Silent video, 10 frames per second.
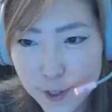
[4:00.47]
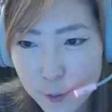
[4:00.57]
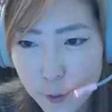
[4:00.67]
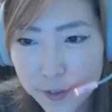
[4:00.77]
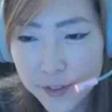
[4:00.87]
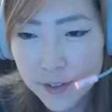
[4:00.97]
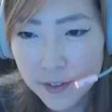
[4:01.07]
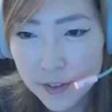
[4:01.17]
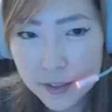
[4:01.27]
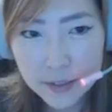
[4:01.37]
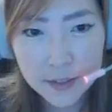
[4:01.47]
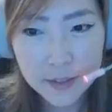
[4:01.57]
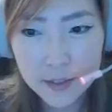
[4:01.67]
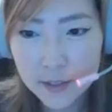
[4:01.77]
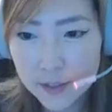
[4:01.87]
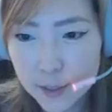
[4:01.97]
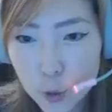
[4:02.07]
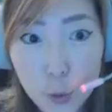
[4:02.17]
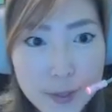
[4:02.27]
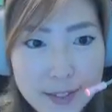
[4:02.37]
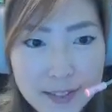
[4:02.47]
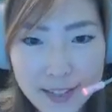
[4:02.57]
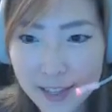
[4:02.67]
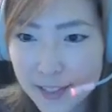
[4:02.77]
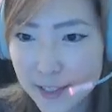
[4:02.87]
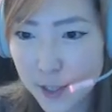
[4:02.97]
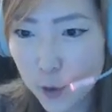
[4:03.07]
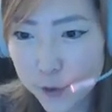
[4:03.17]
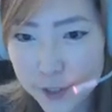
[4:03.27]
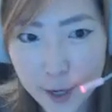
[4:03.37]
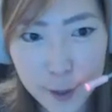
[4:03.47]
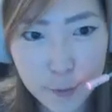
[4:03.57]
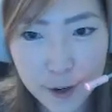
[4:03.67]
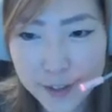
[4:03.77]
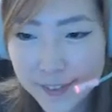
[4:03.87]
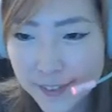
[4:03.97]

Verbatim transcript: one. Because who isn't texting all the time, right?